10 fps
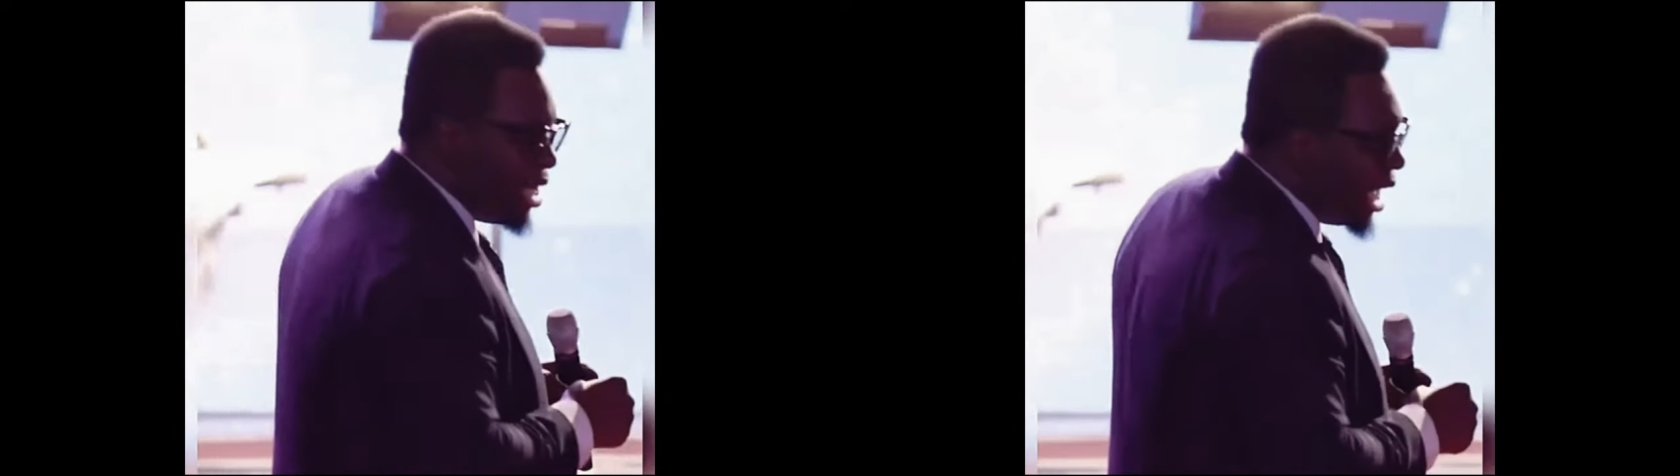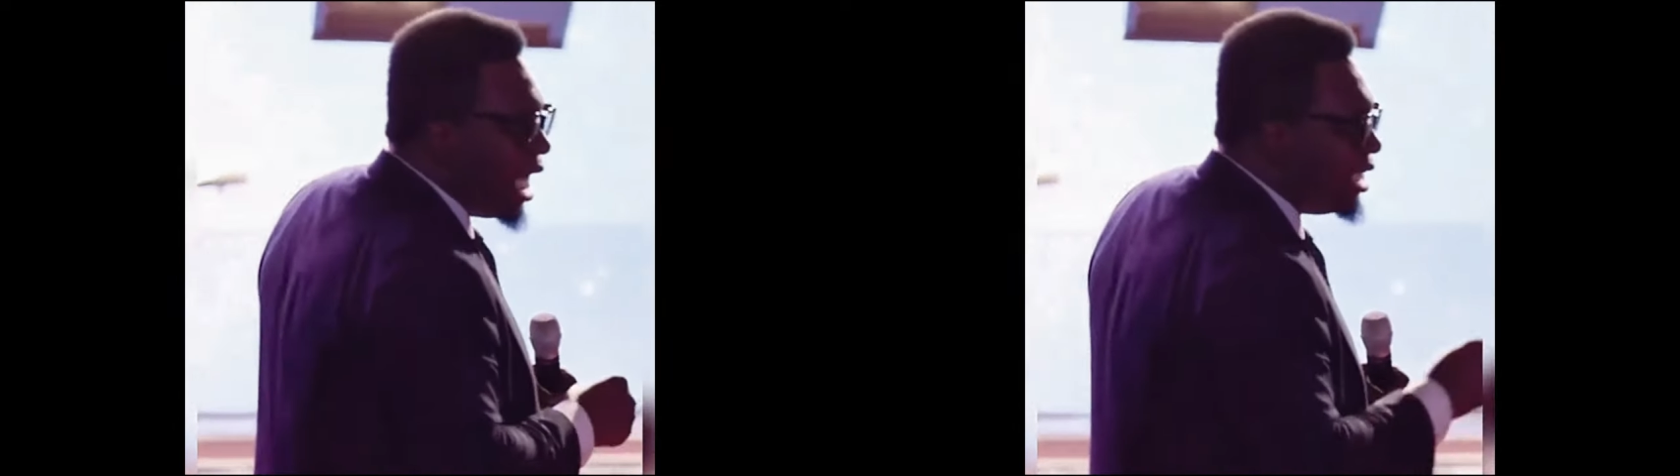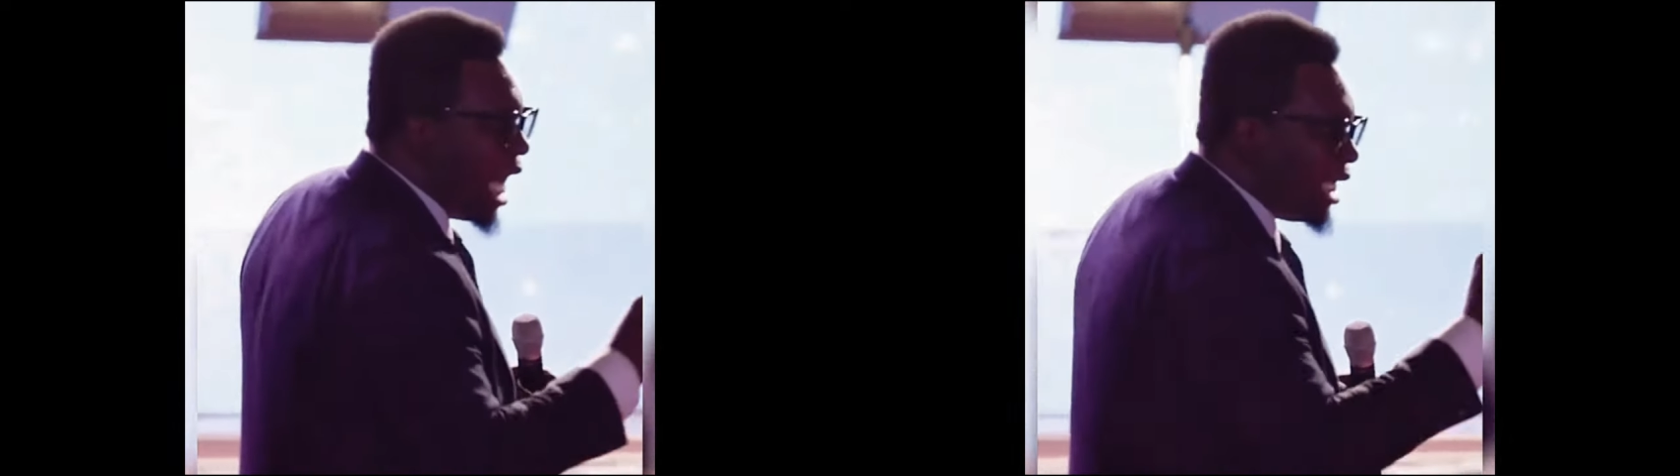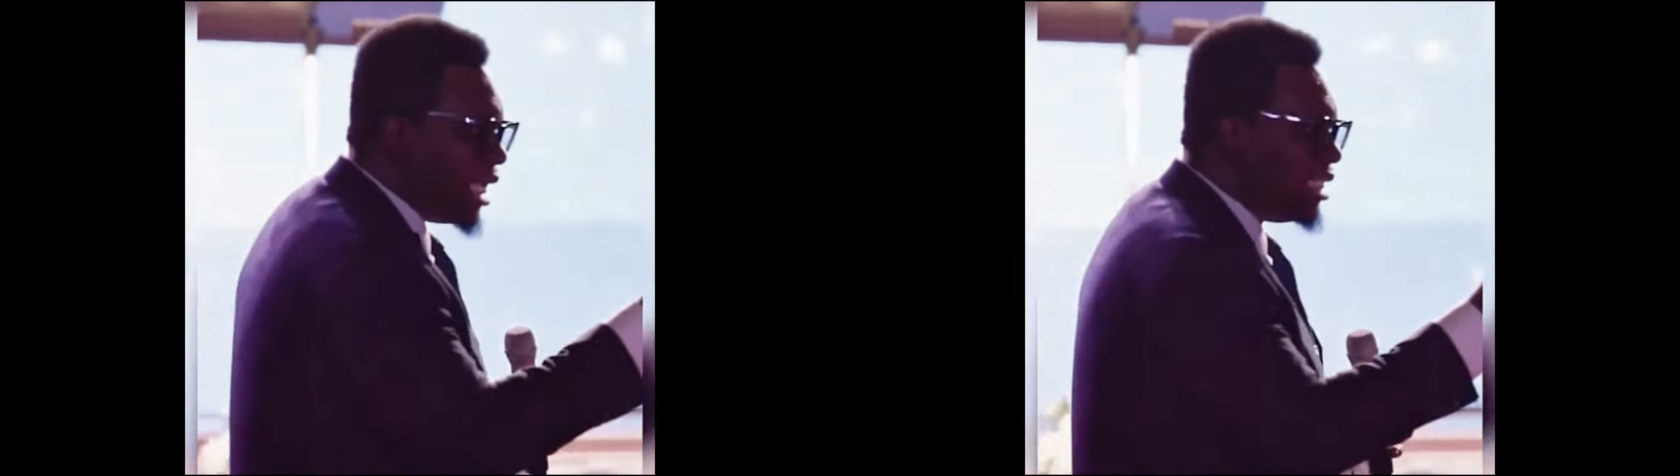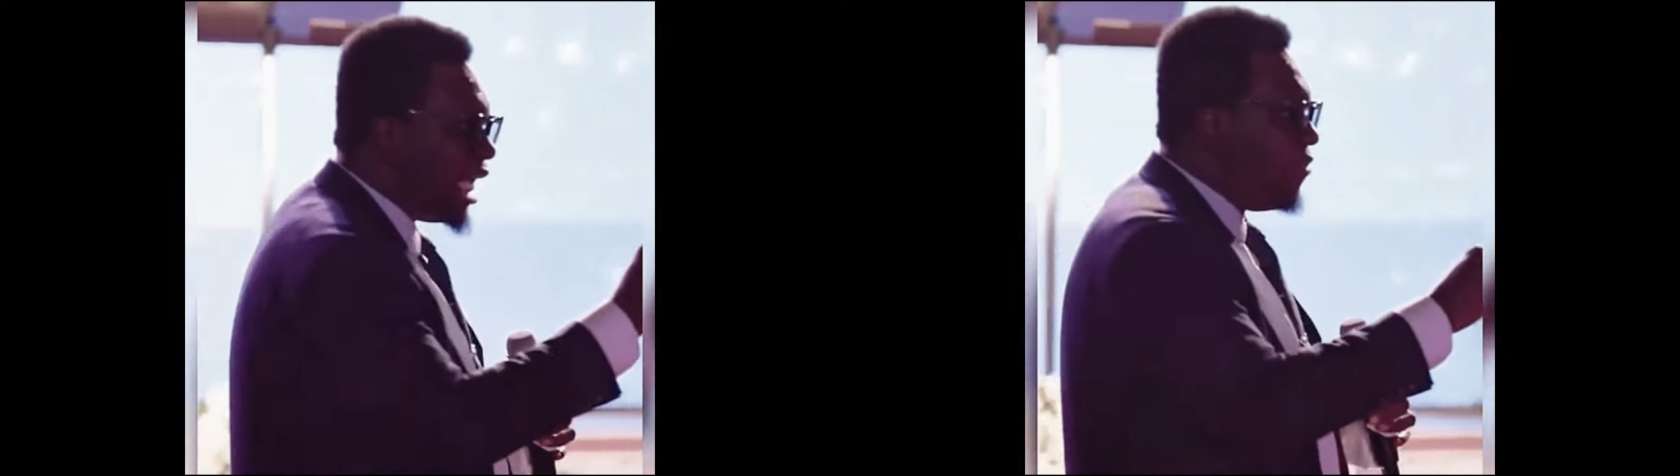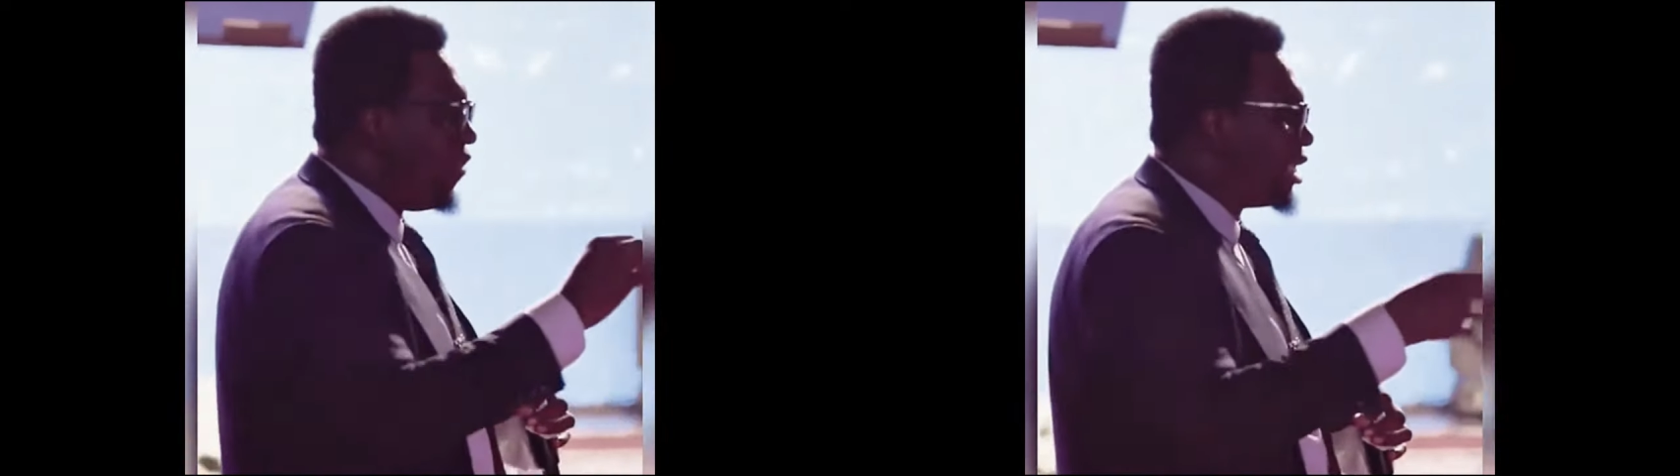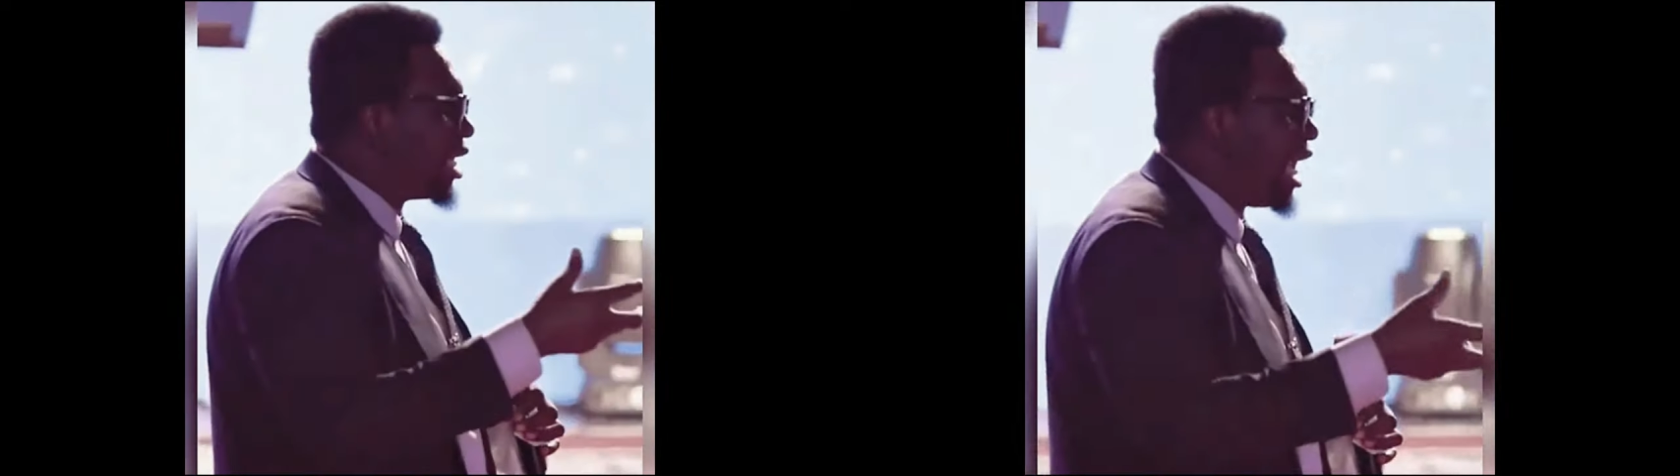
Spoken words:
Yeah, that diverse